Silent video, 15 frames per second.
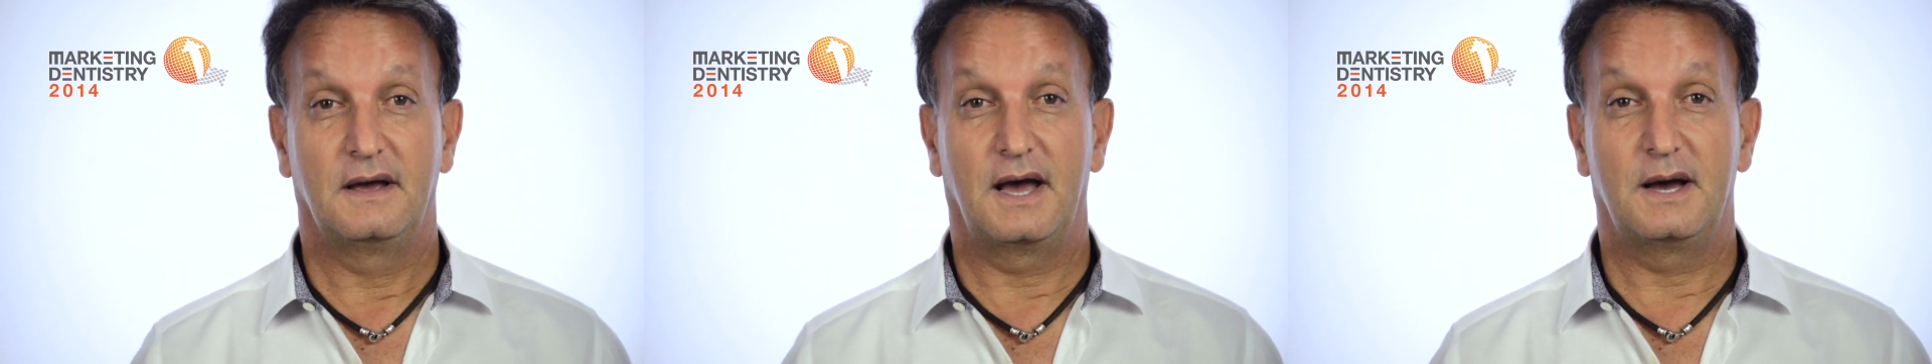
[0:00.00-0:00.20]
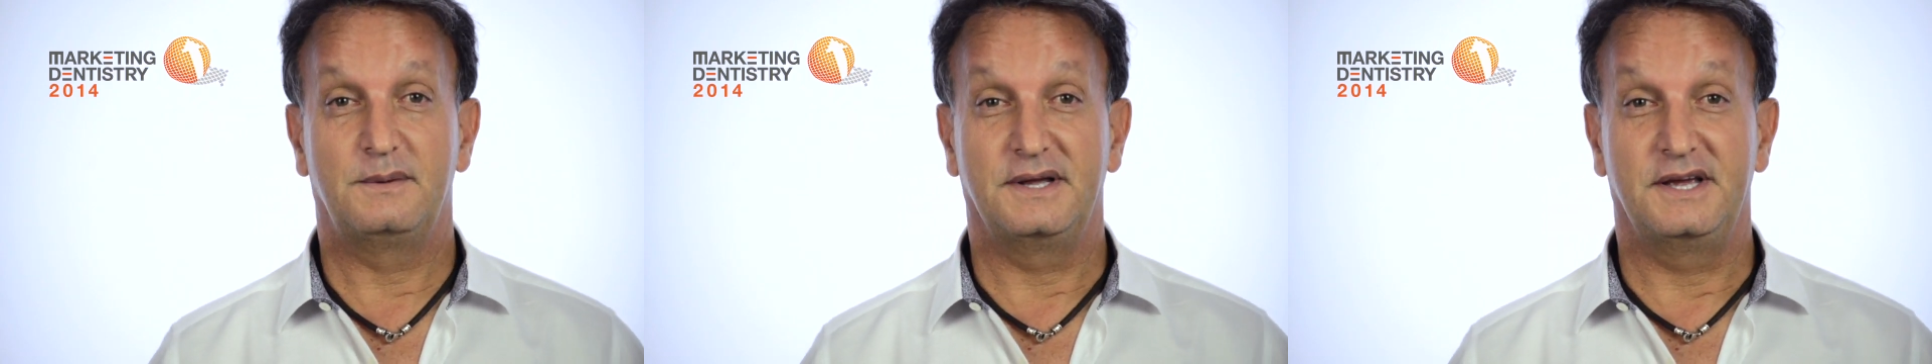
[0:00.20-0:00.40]

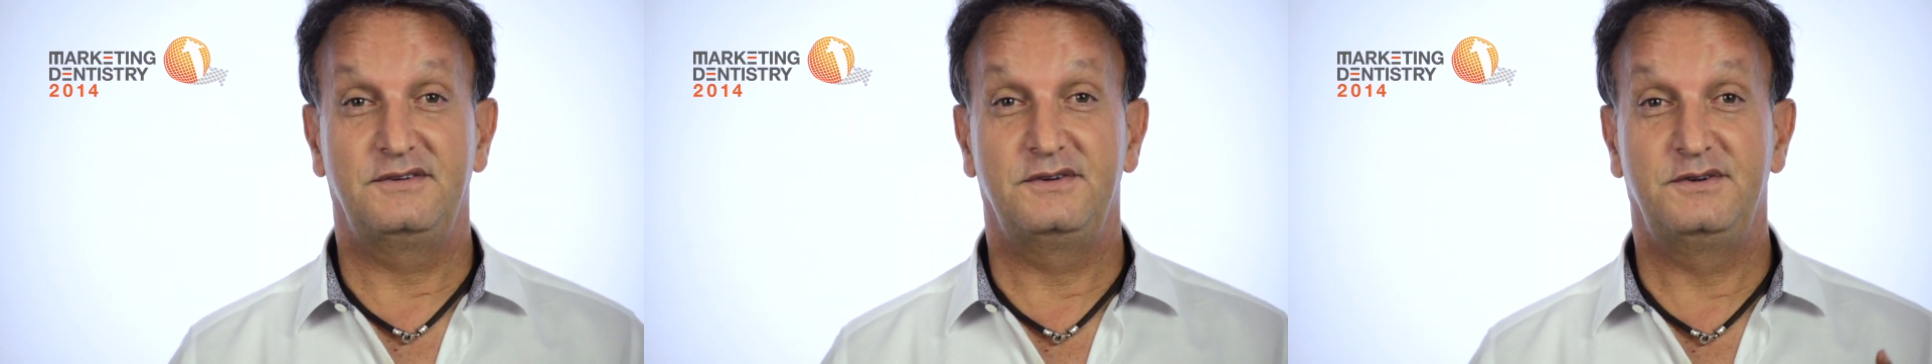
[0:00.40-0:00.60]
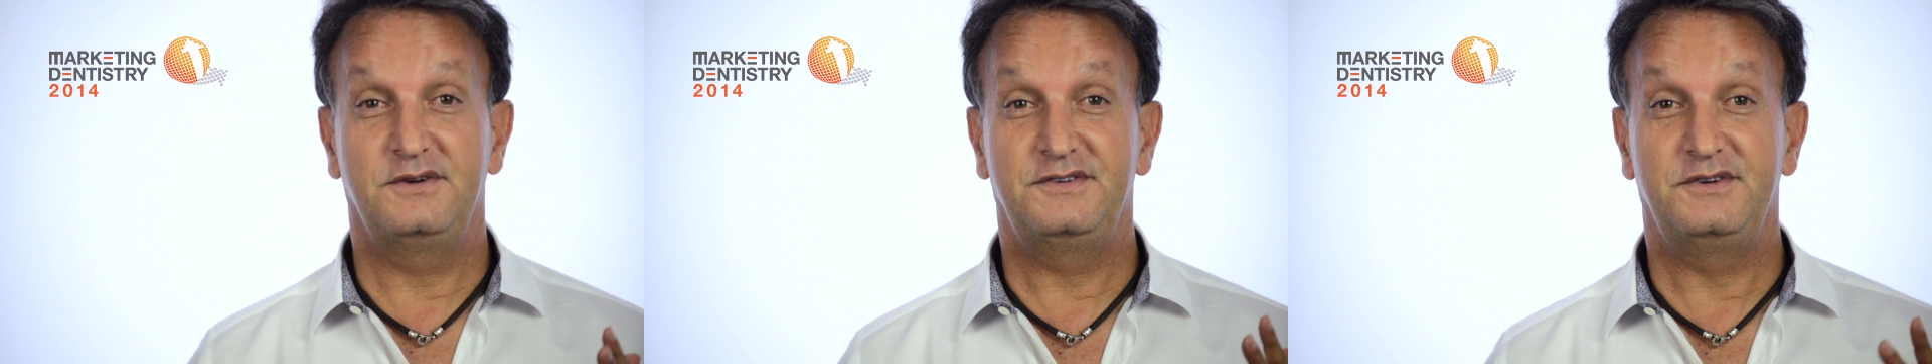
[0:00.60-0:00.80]
I'll
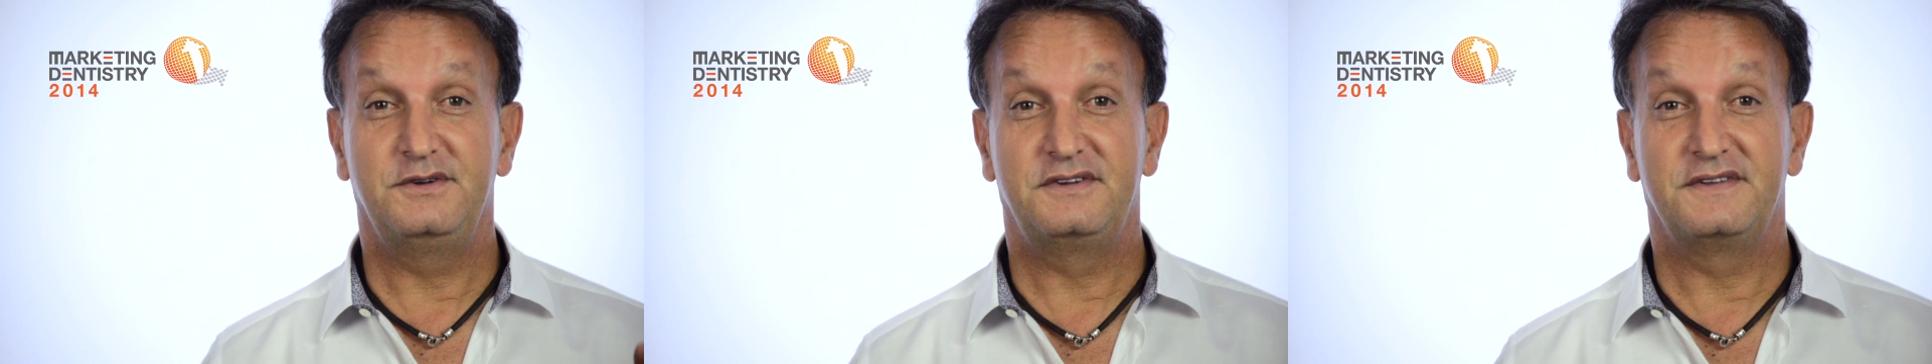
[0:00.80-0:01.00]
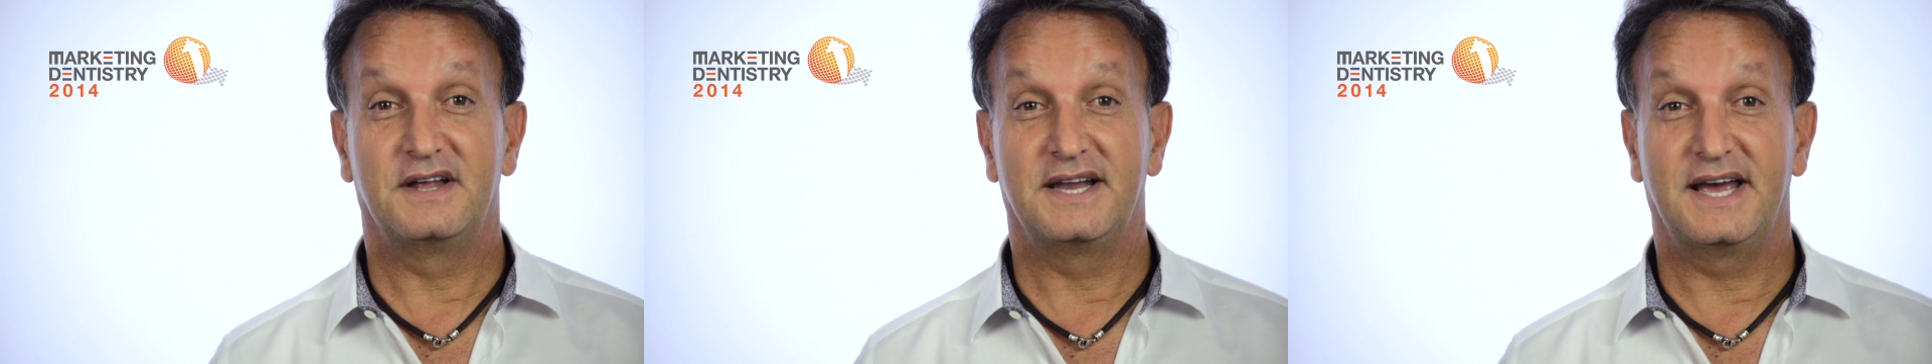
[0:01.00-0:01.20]
introduce you
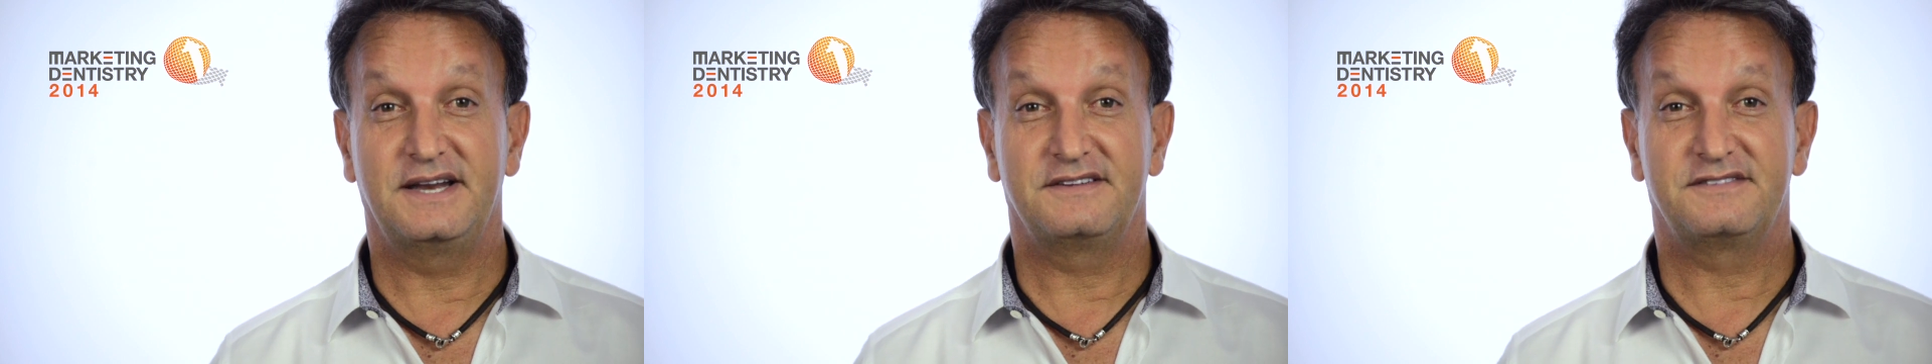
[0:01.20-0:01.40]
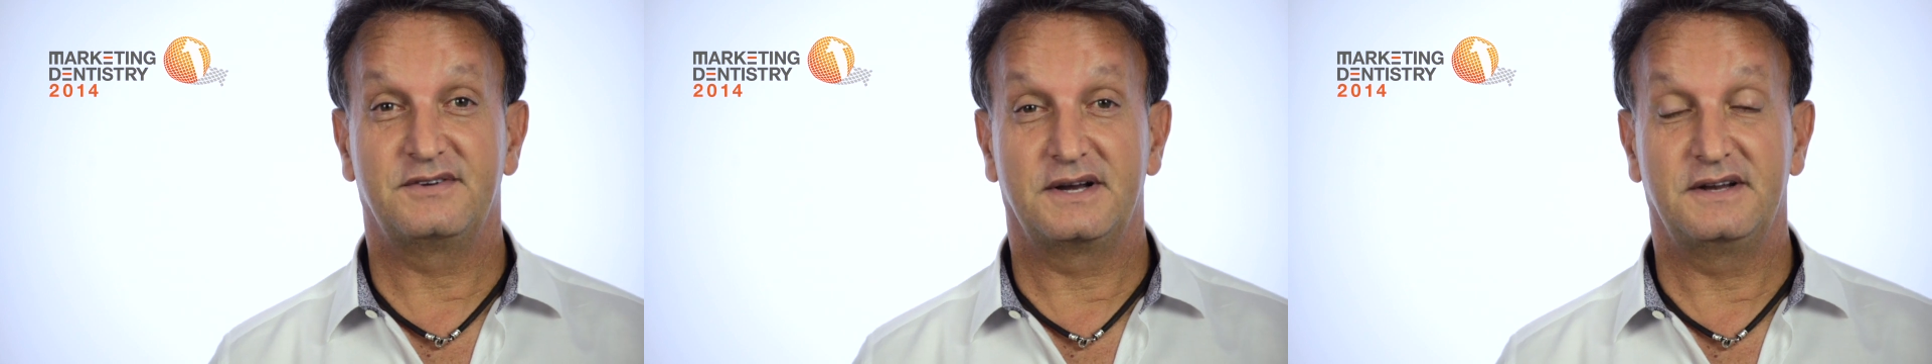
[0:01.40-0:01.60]
to the
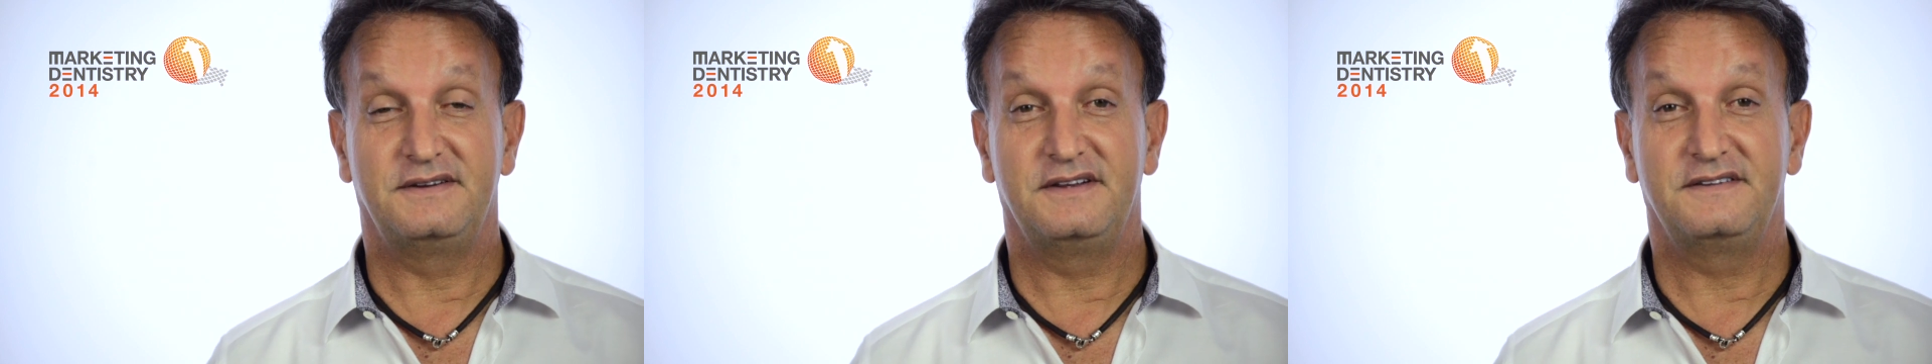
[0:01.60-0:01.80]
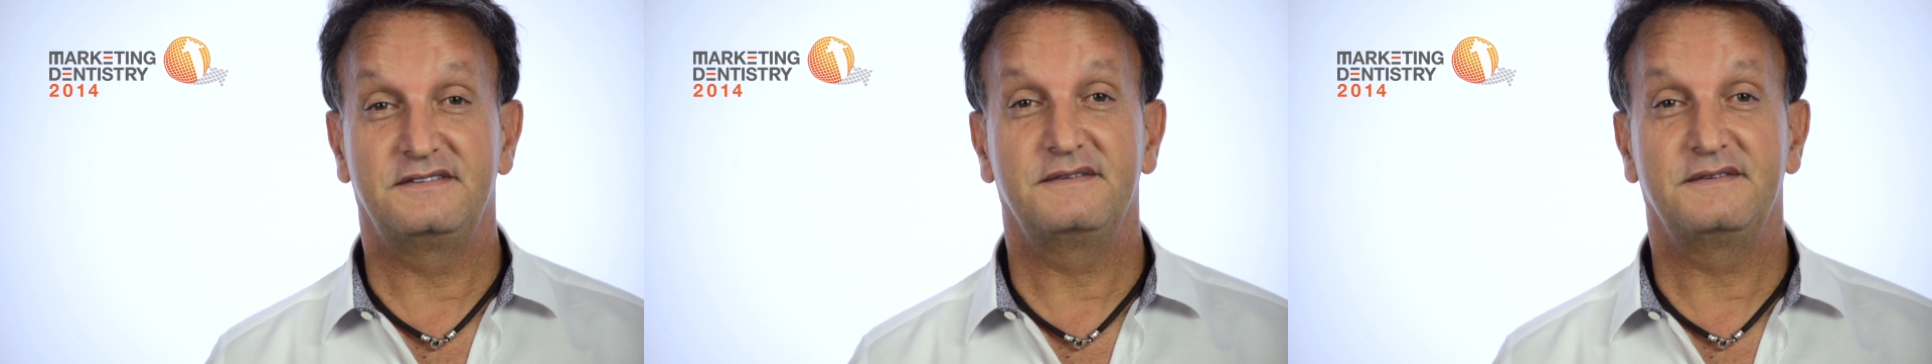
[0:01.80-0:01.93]
latest strategies